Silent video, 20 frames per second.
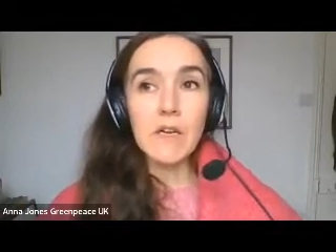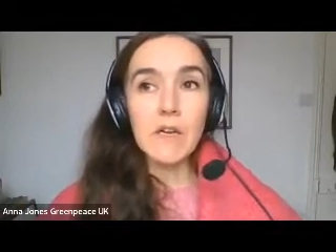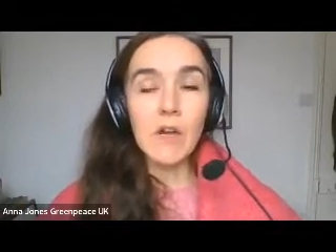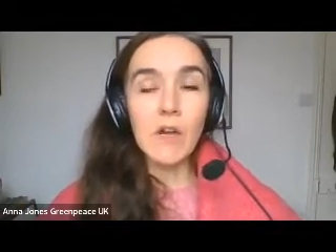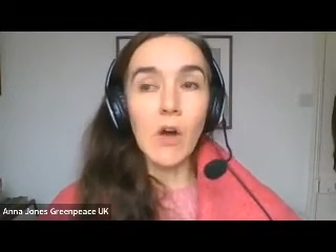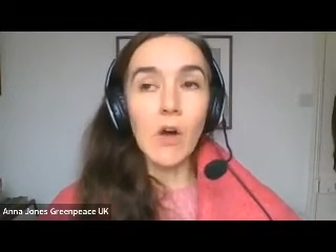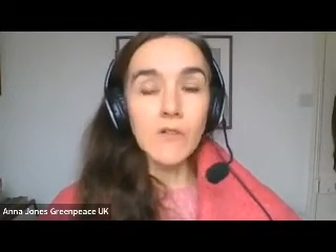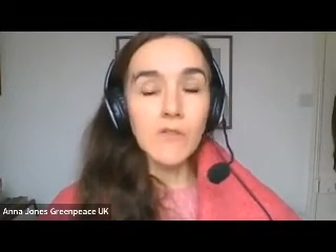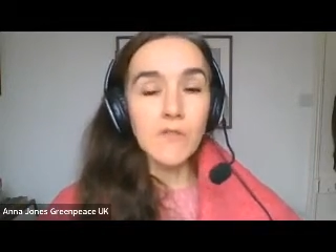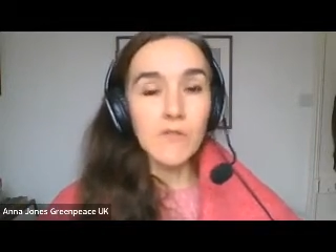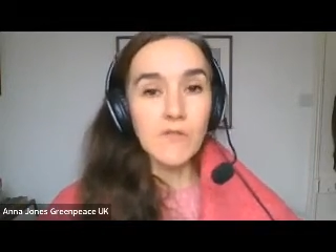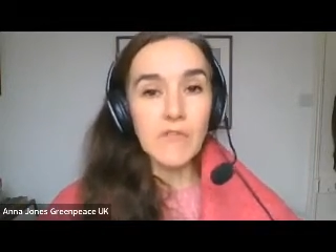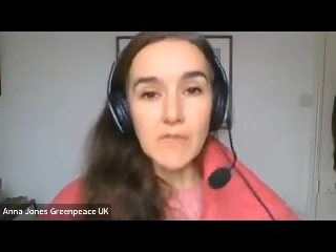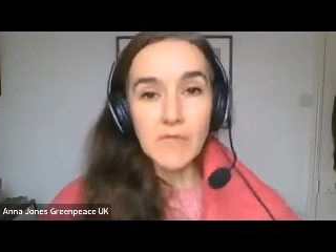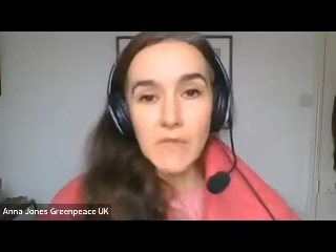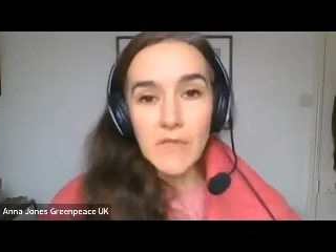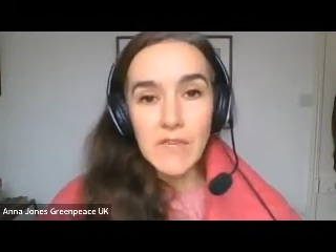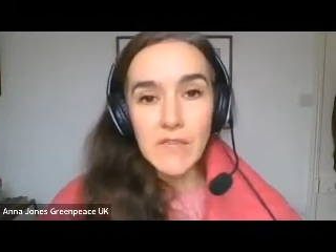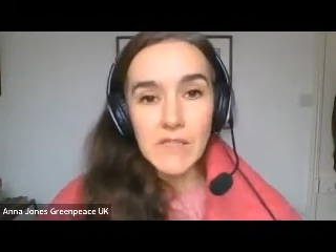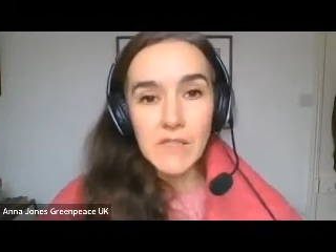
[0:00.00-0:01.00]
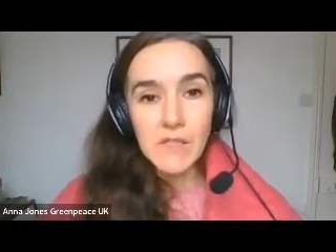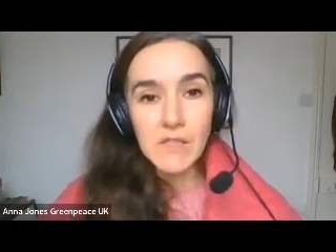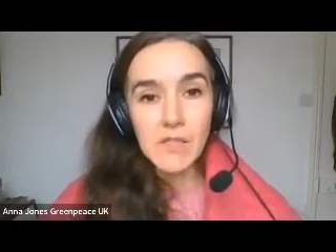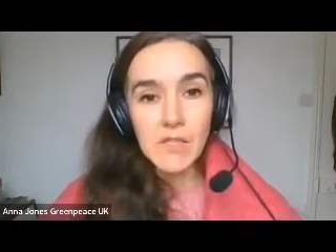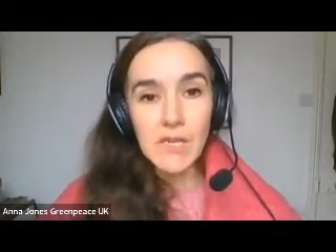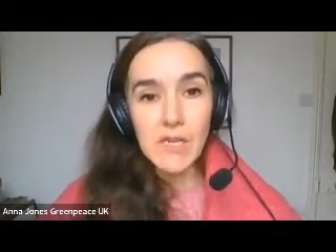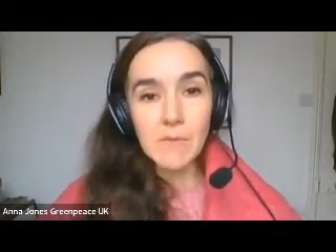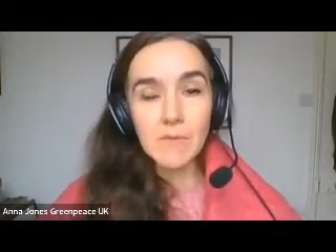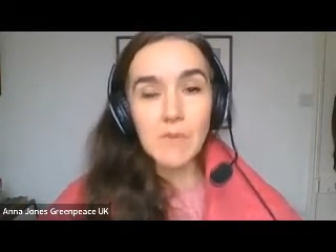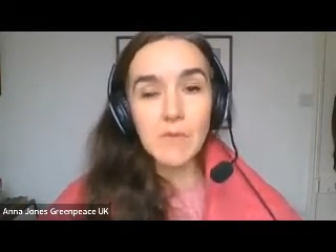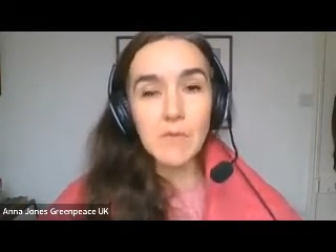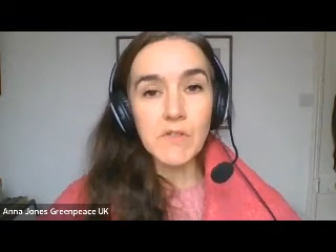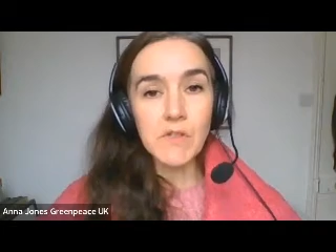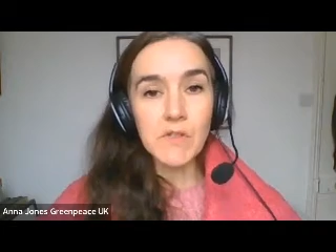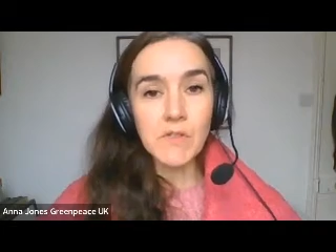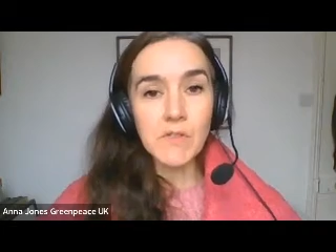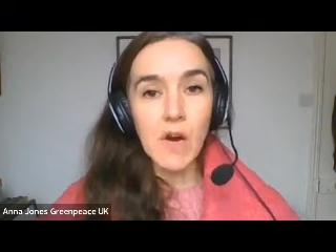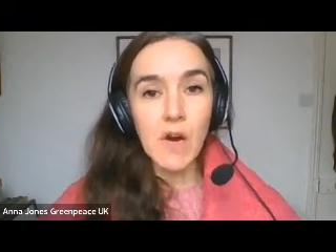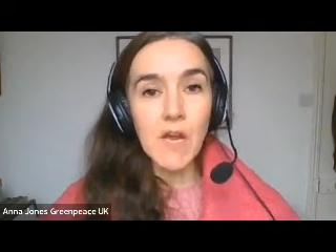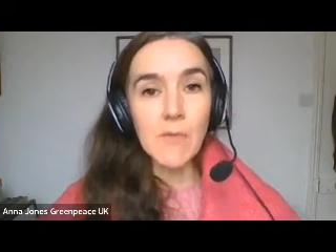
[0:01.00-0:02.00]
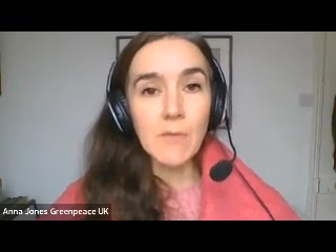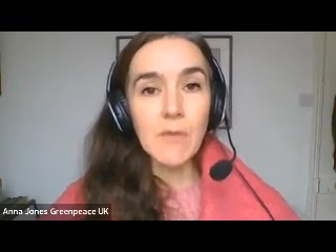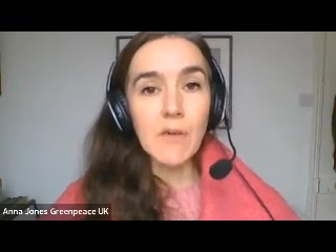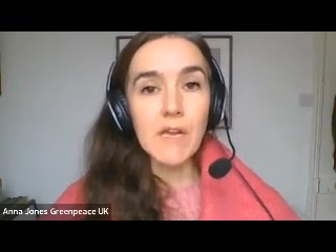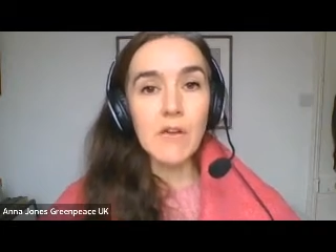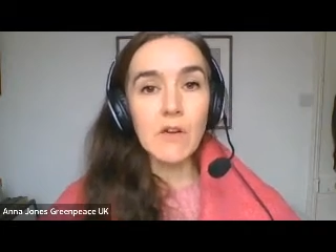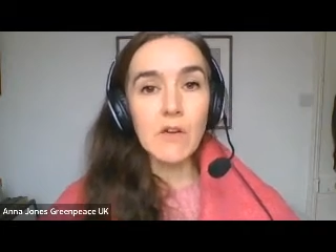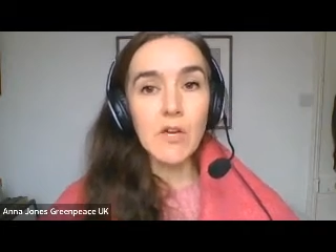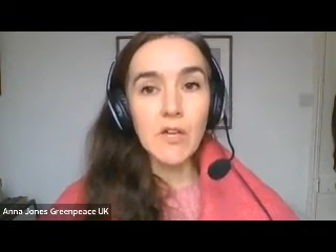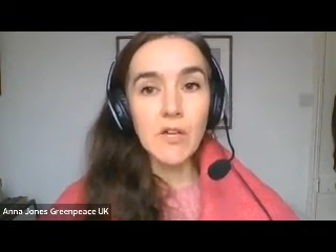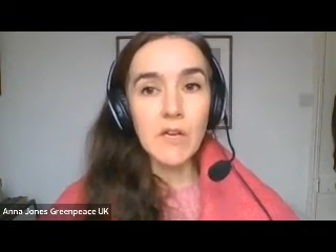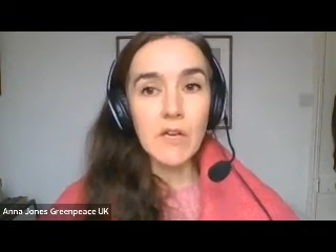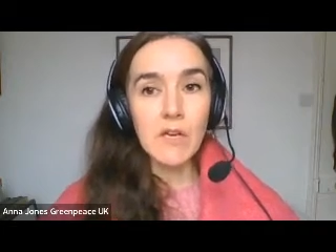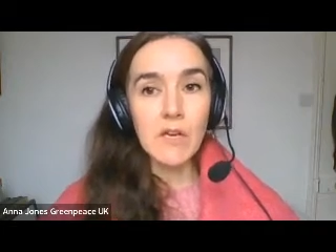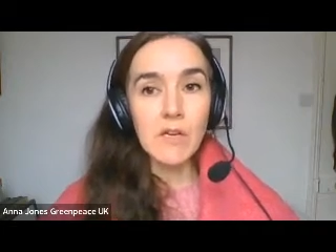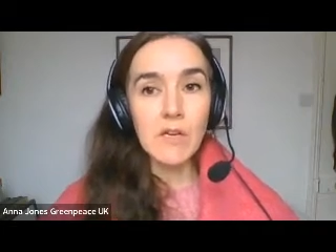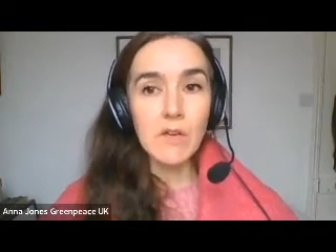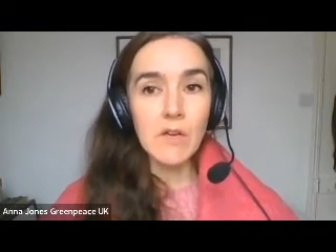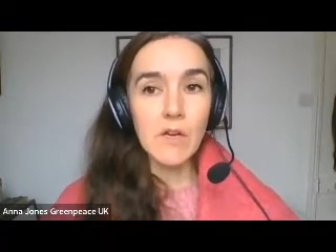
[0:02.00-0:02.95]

lots of different things, as James is describing, looking at,